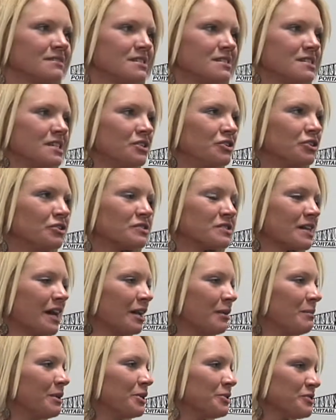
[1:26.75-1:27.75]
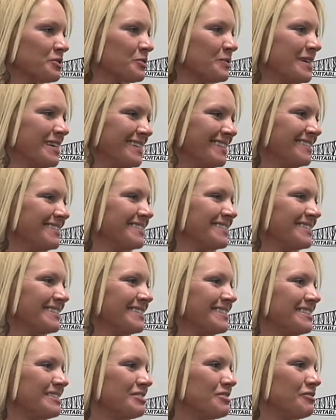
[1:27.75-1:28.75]
Senior is kind of bittersweet.
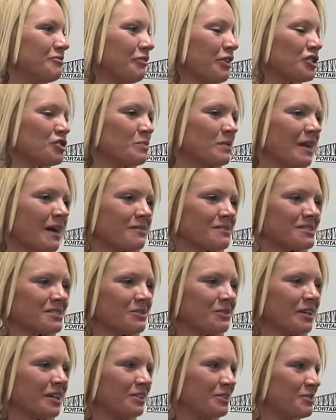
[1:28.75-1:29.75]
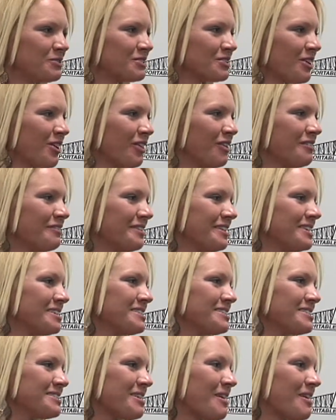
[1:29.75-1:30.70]
Freshman, I was still getting used to all of it.